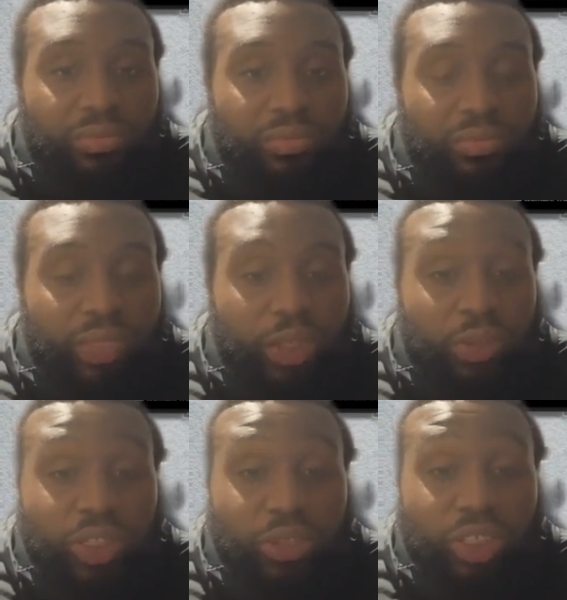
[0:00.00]
You
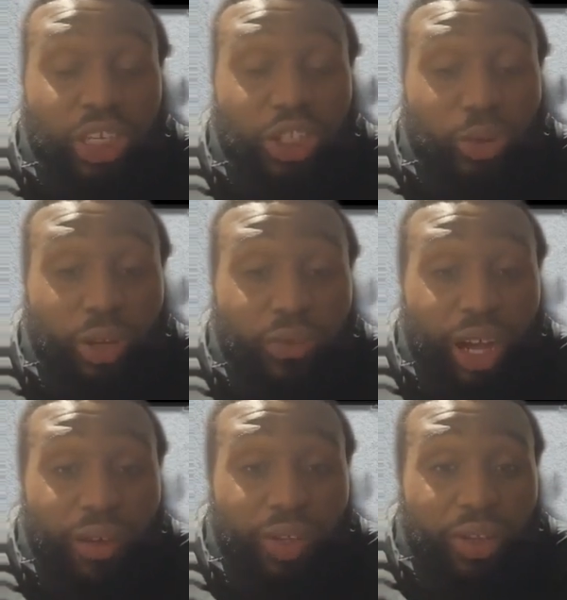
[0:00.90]
said the
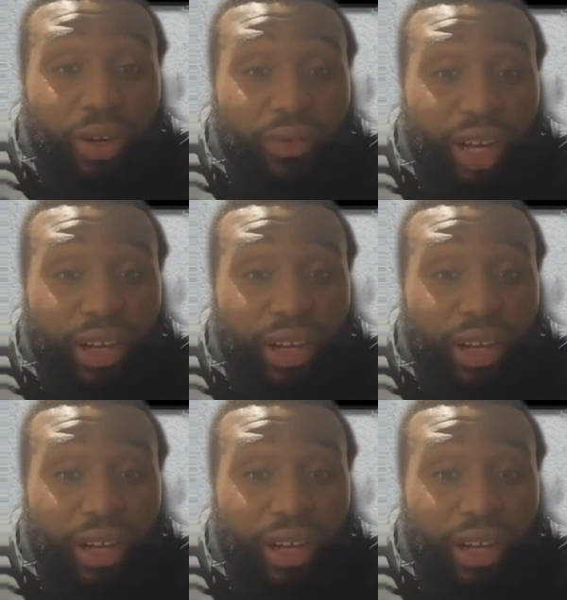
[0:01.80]
25 or the 35?